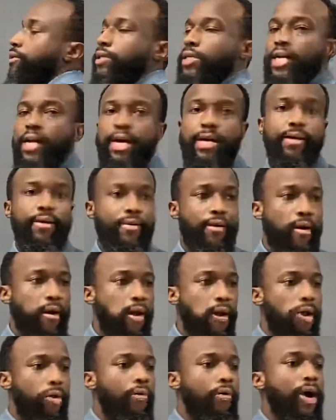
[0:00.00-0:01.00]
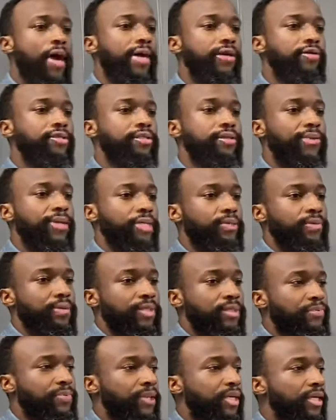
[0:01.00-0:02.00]
okay? y equals mx
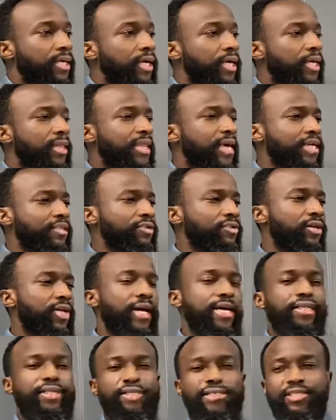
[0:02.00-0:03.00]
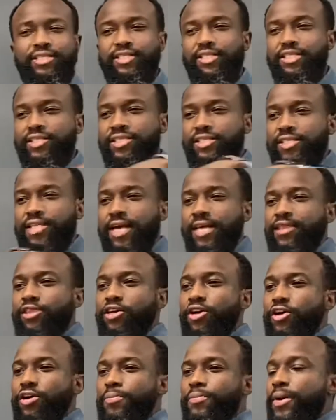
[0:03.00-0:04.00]
plus b. That's on that that
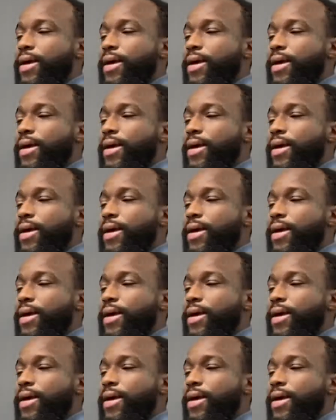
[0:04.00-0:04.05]
third